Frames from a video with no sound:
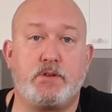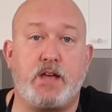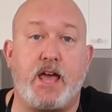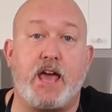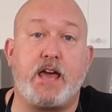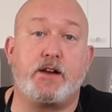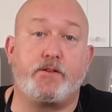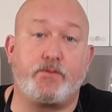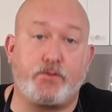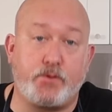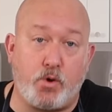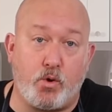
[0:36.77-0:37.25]

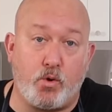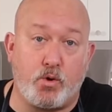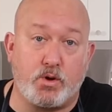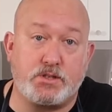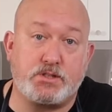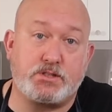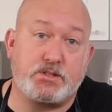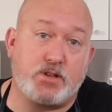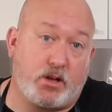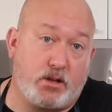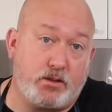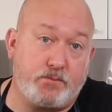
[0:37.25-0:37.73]
And of
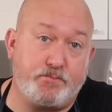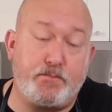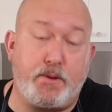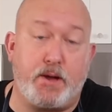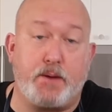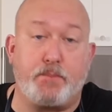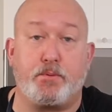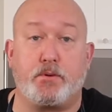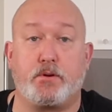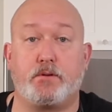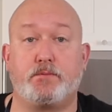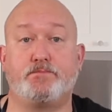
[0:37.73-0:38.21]
course, salt and
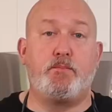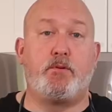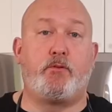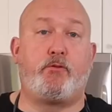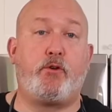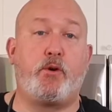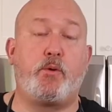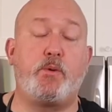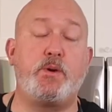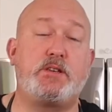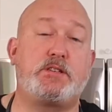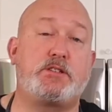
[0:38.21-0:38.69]
pepper.
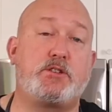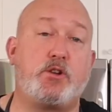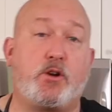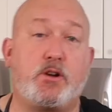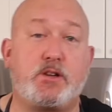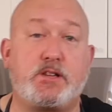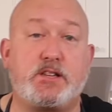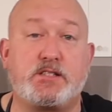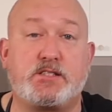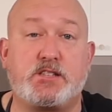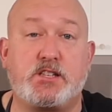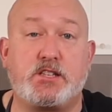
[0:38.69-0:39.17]
Before we
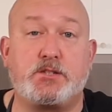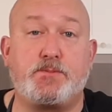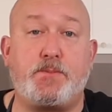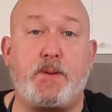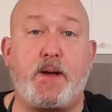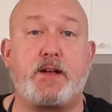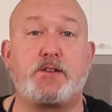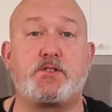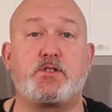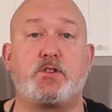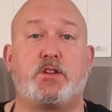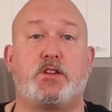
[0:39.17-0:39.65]
start this
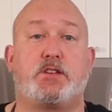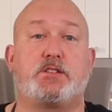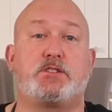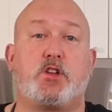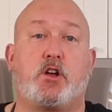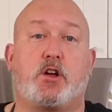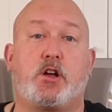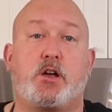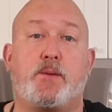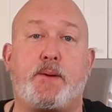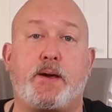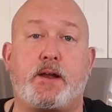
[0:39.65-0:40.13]
gazpacho, let's
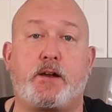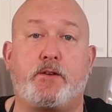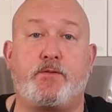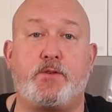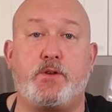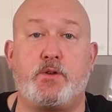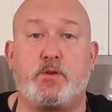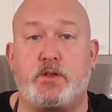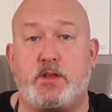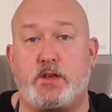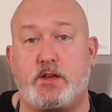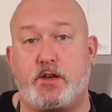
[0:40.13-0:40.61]
talk about a
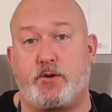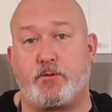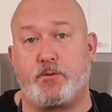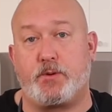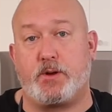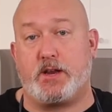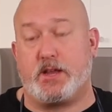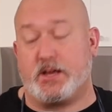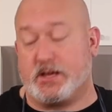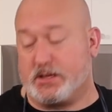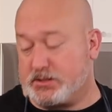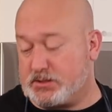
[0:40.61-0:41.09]
few of the
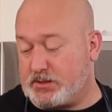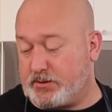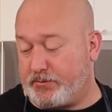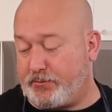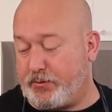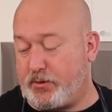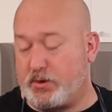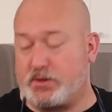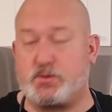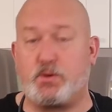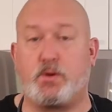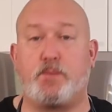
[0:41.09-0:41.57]
ingredients. The
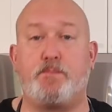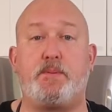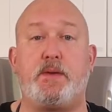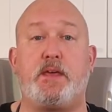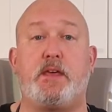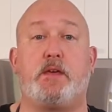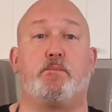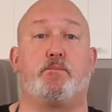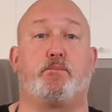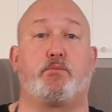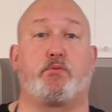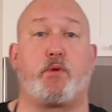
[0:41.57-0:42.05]
first one
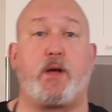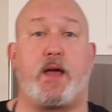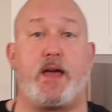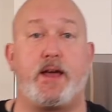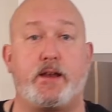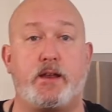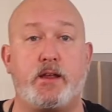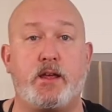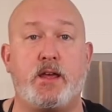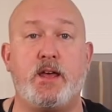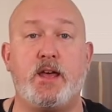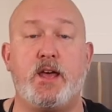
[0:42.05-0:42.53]
being
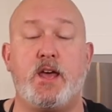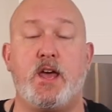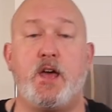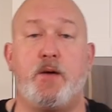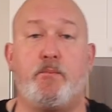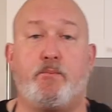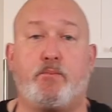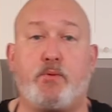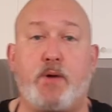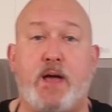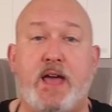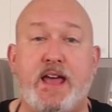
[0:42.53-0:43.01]
bread.
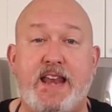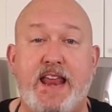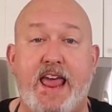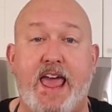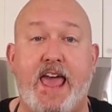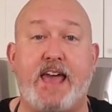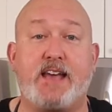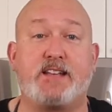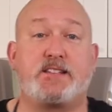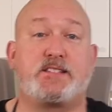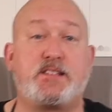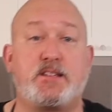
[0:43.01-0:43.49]
Bread
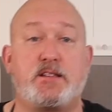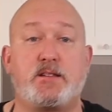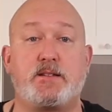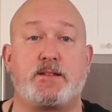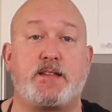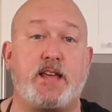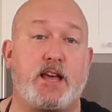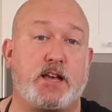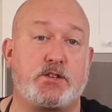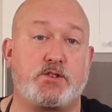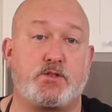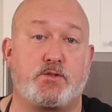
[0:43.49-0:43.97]
adds to the
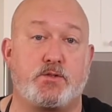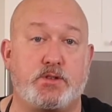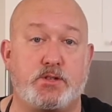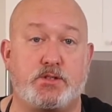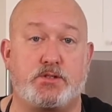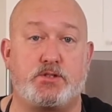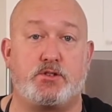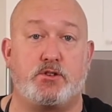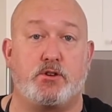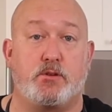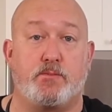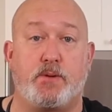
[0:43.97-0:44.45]
texture of the
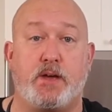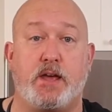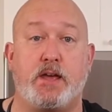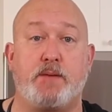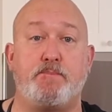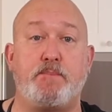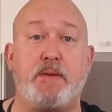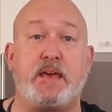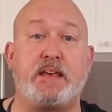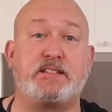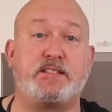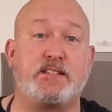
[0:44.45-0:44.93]
soup. It
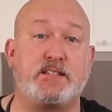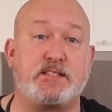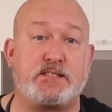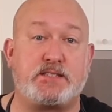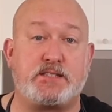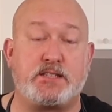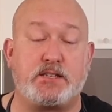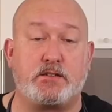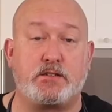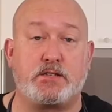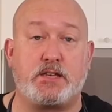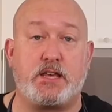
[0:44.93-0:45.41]
makes it
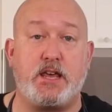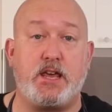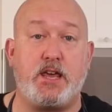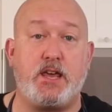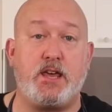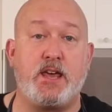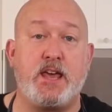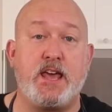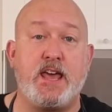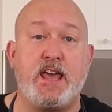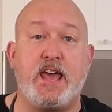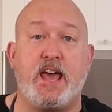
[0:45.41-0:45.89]

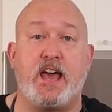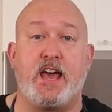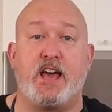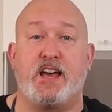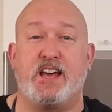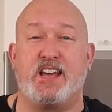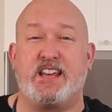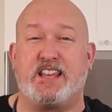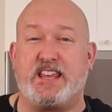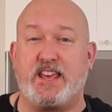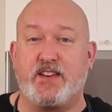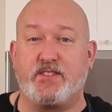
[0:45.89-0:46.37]
silky, uh,
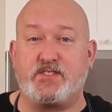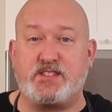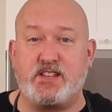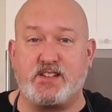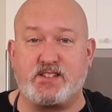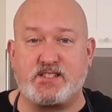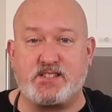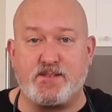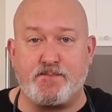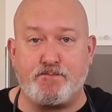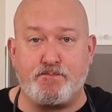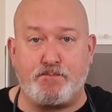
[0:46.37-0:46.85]
it gives
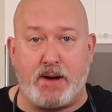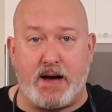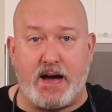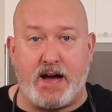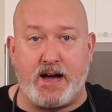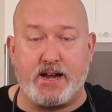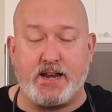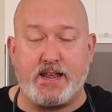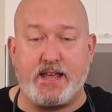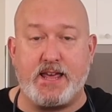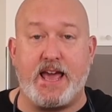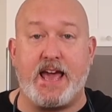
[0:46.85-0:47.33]
it some
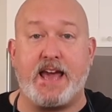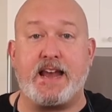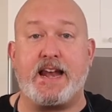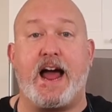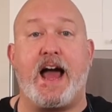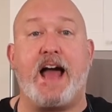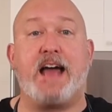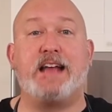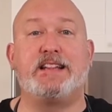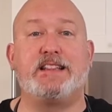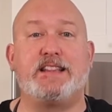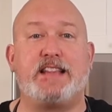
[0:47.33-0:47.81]
body, and
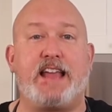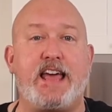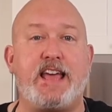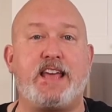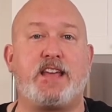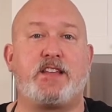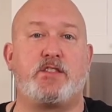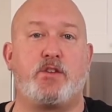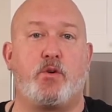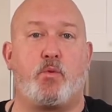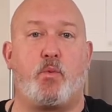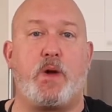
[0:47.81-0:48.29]
I
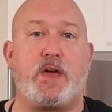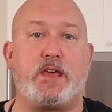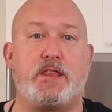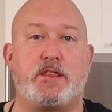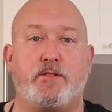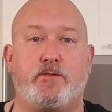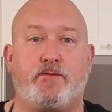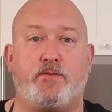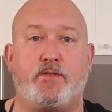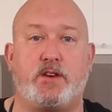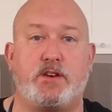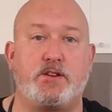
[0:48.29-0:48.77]
like the way
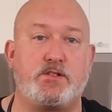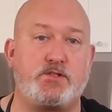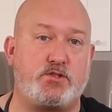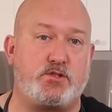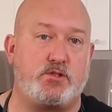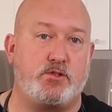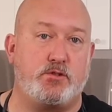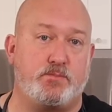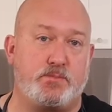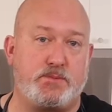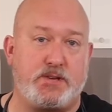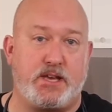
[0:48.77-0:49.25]
the finished
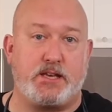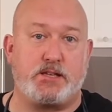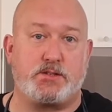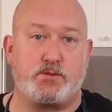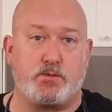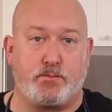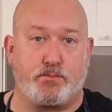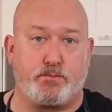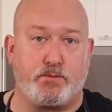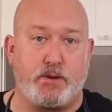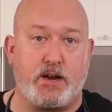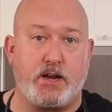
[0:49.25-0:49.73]
soup tastes
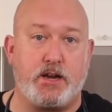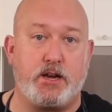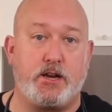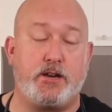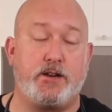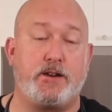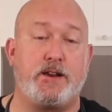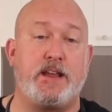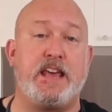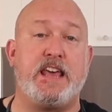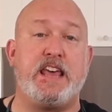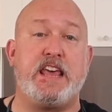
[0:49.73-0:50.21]
with bread in
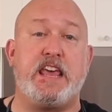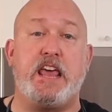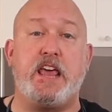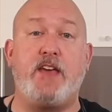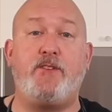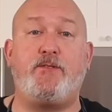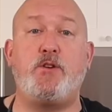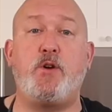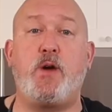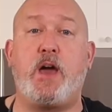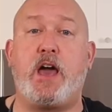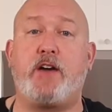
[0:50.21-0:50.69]
it.
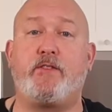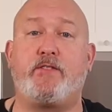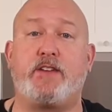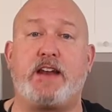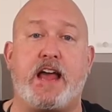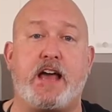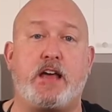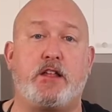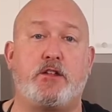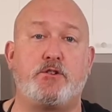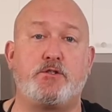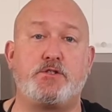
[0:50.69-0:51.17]
If you have an
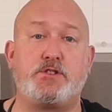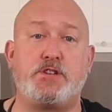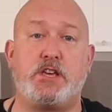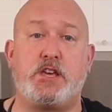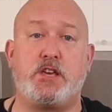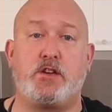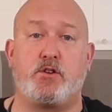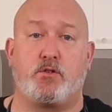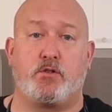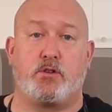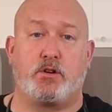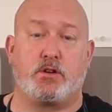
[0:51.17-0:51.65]

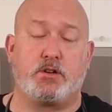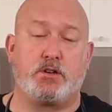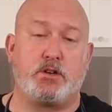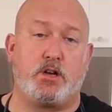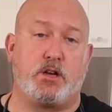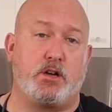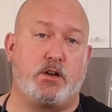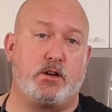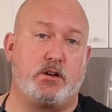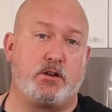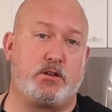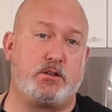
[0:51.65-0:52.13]
allergy or
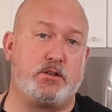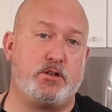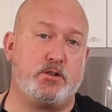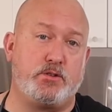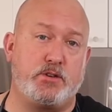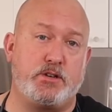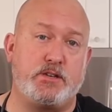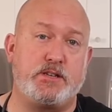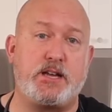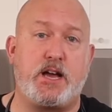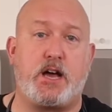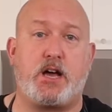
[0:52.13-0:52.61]
uh,
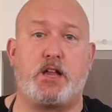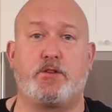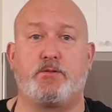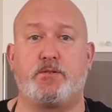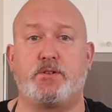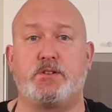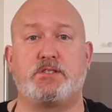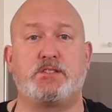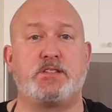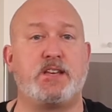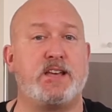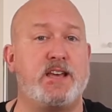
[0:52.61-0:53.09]
gluten
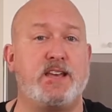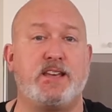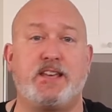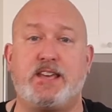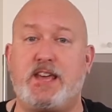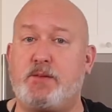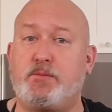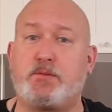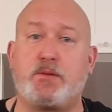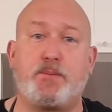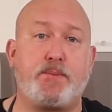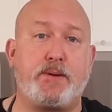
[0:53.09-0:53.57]
intolerance,
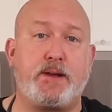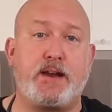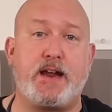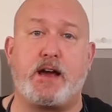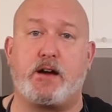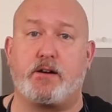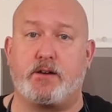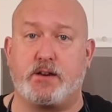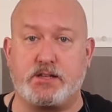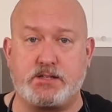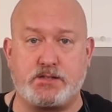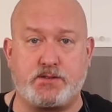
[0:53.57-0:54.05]
keep the bread
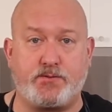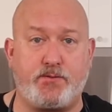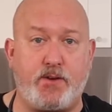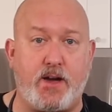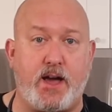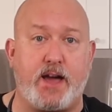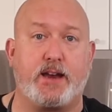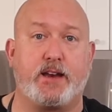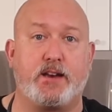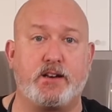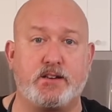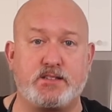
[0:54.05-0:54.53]
out. It's
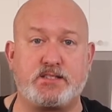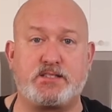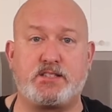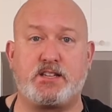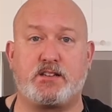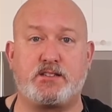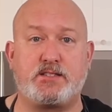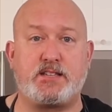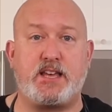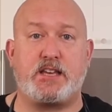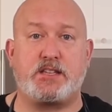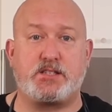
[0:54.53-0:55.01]
fine. It'll
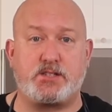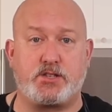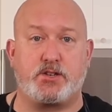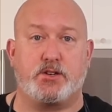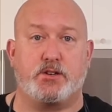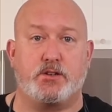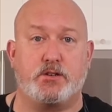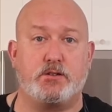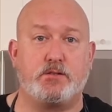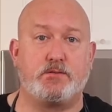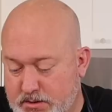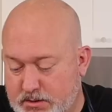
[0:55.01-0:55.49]
still taste
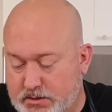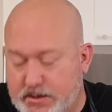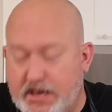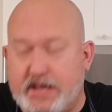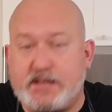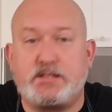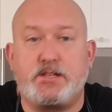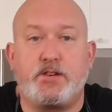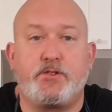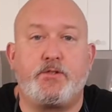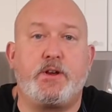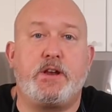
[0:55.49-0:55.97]
good.
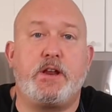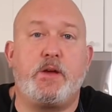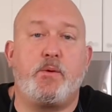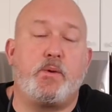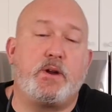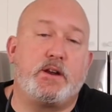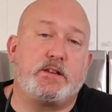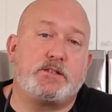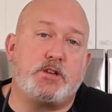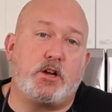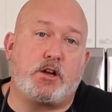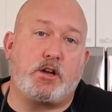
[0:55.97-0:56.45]
Next ingredient I
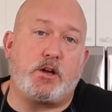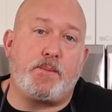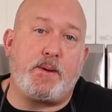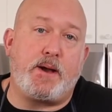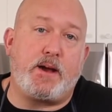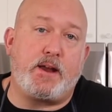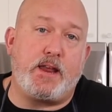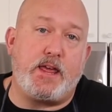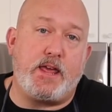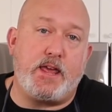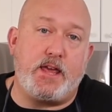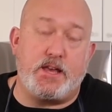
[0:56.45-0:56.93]
want to talk
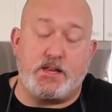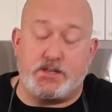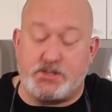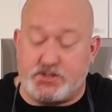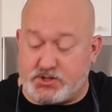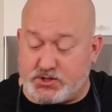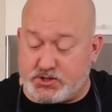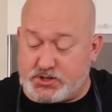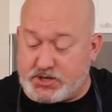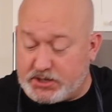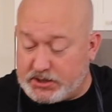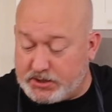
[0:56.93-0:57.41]
about
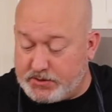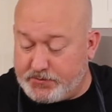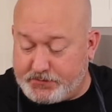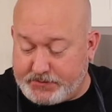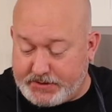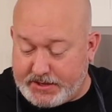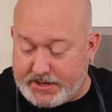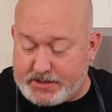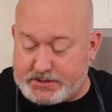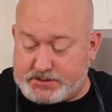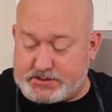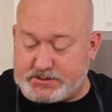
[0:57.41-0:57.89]
is chili
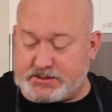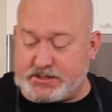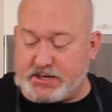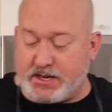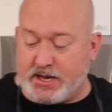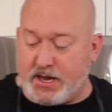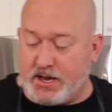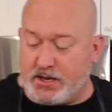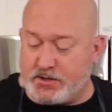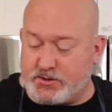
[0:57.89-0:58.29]
flakes.